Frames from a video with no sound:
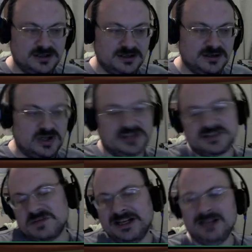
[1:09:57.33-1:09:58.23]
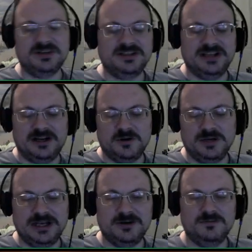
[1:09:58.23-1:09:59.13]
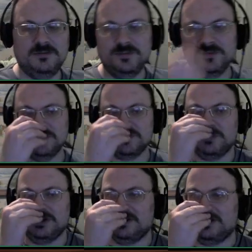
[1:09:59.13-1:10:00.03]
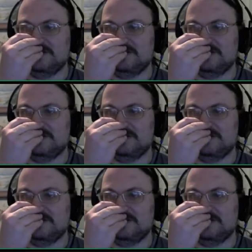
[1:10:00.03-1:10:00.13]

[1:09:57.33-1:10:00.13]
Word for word: Cost some money, but, you know, you're usually willing to